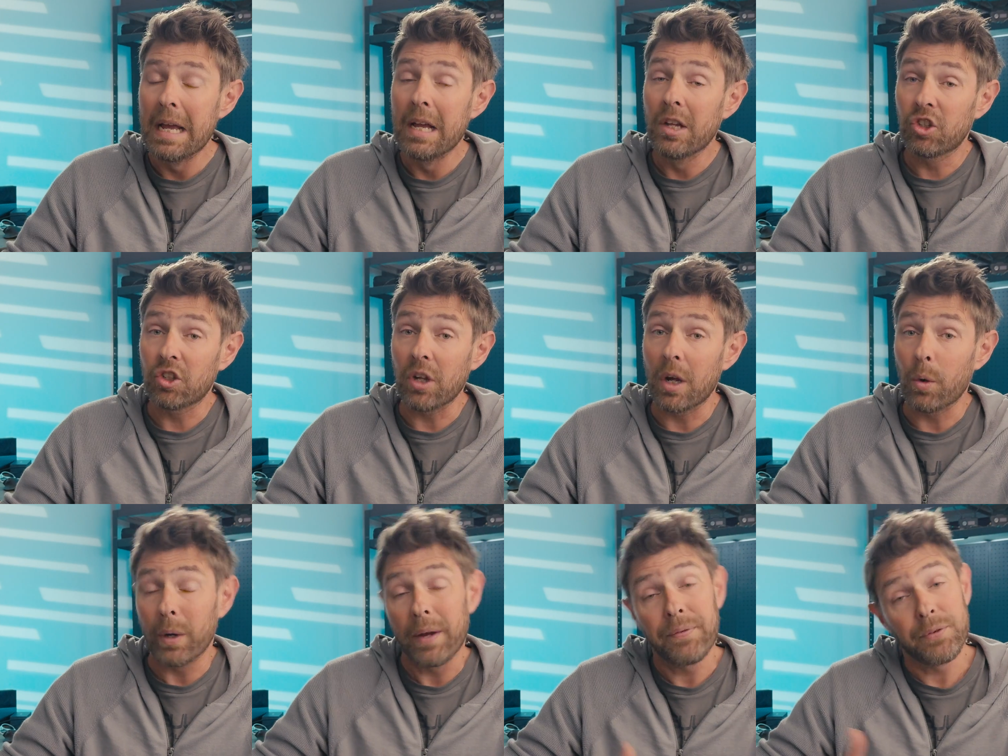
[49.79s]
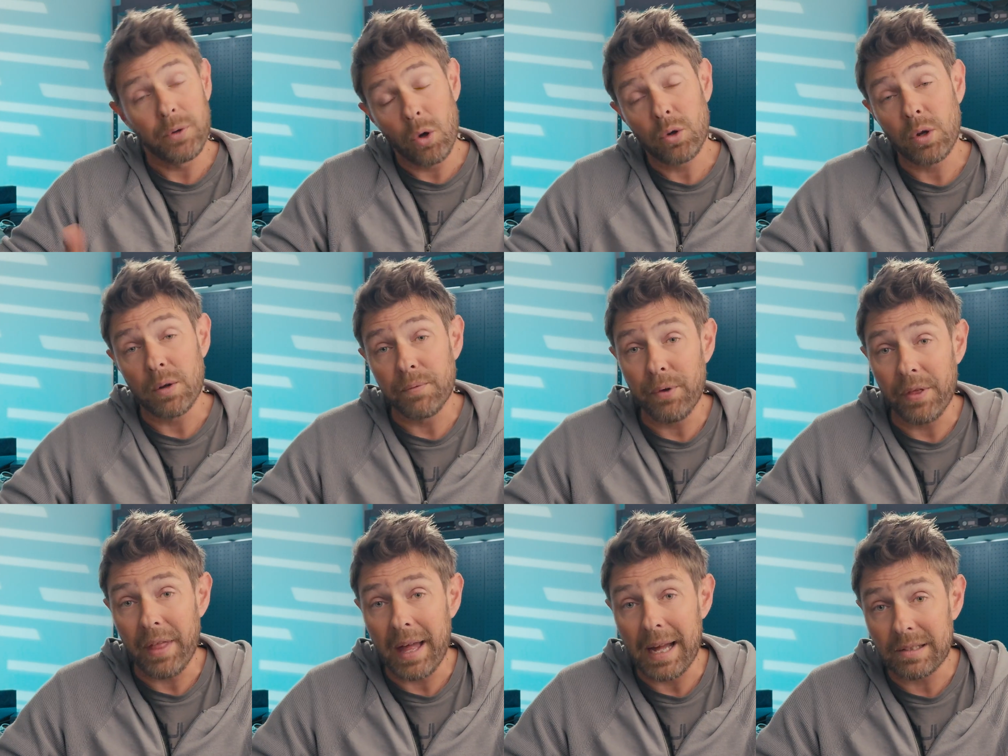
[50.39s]
So if you're looking
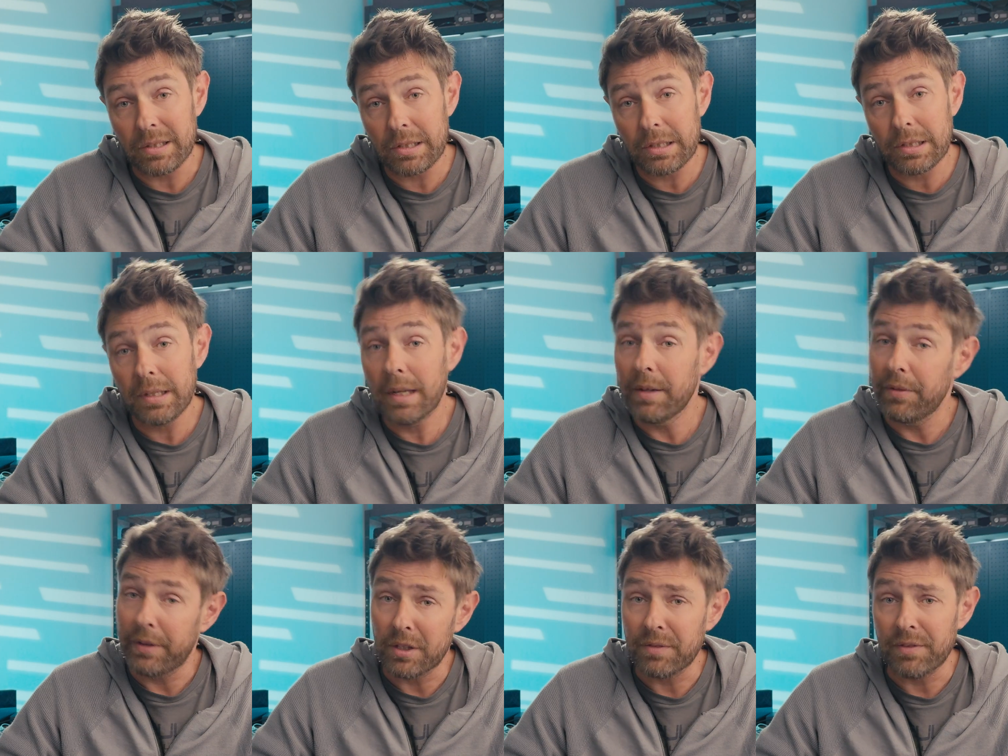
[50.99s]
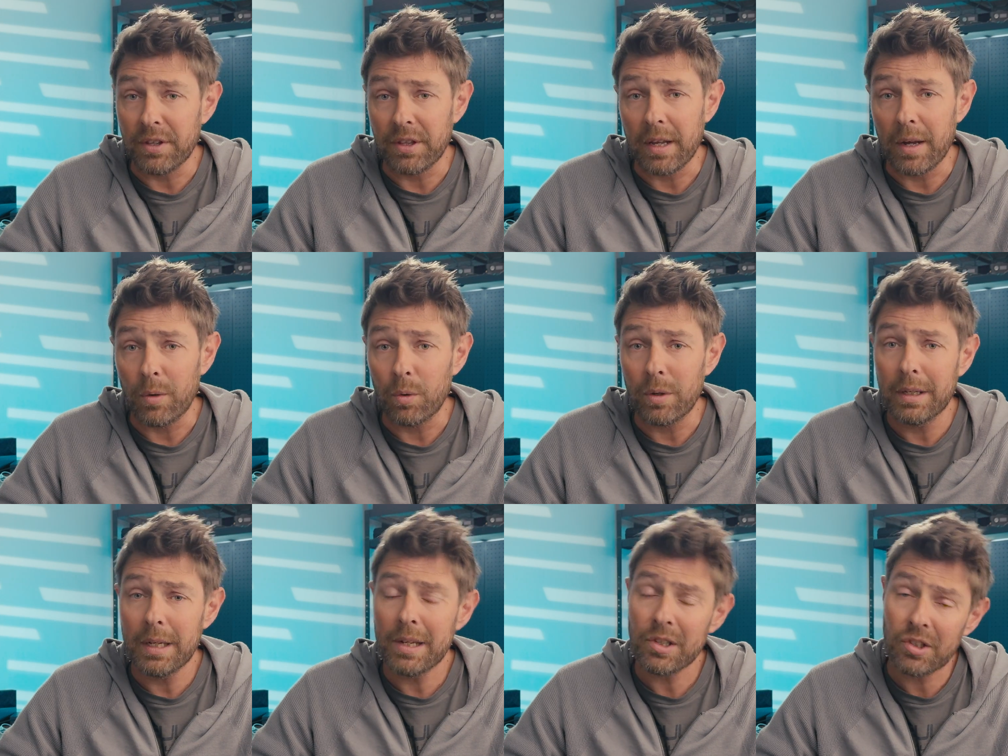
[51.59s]
for that, this
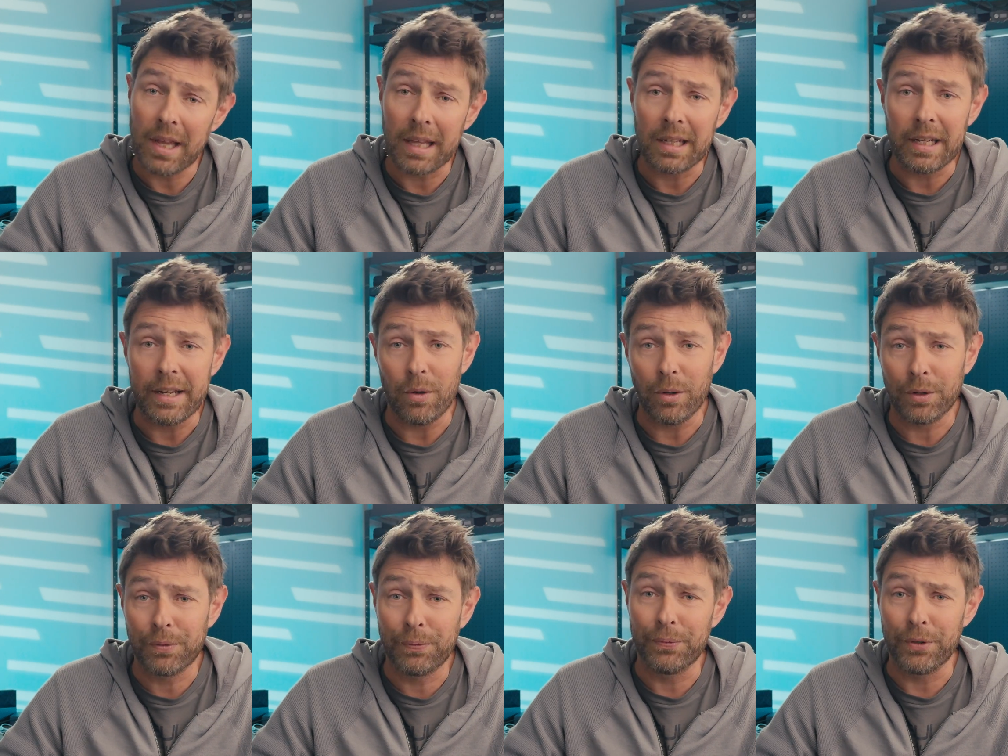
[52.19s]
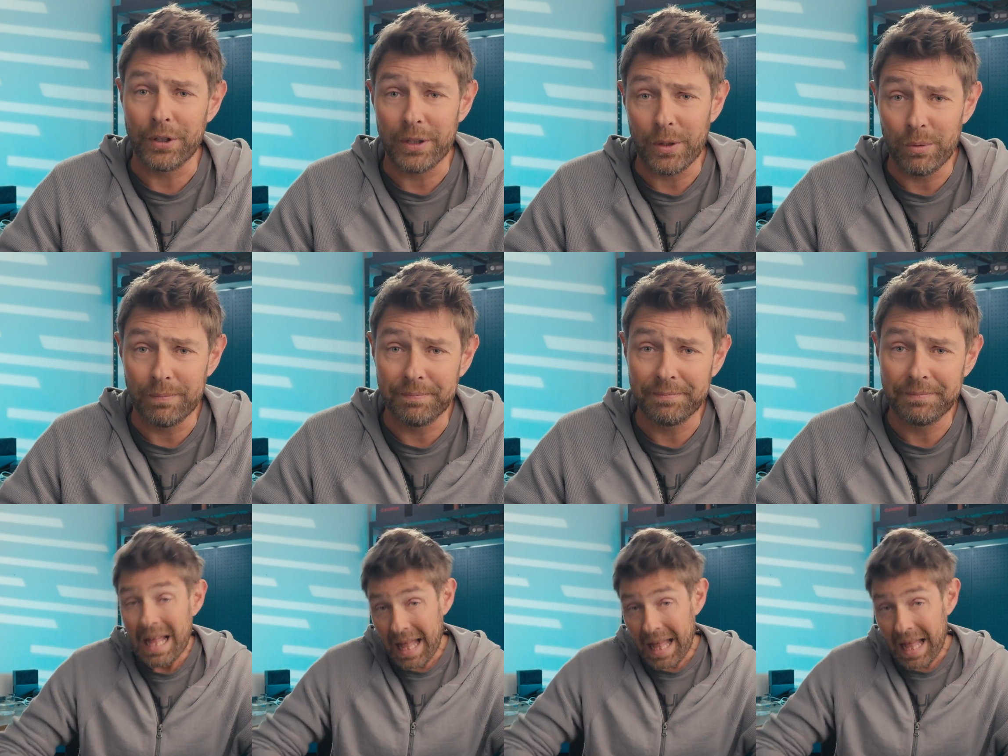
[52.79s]
video is certainly not for you.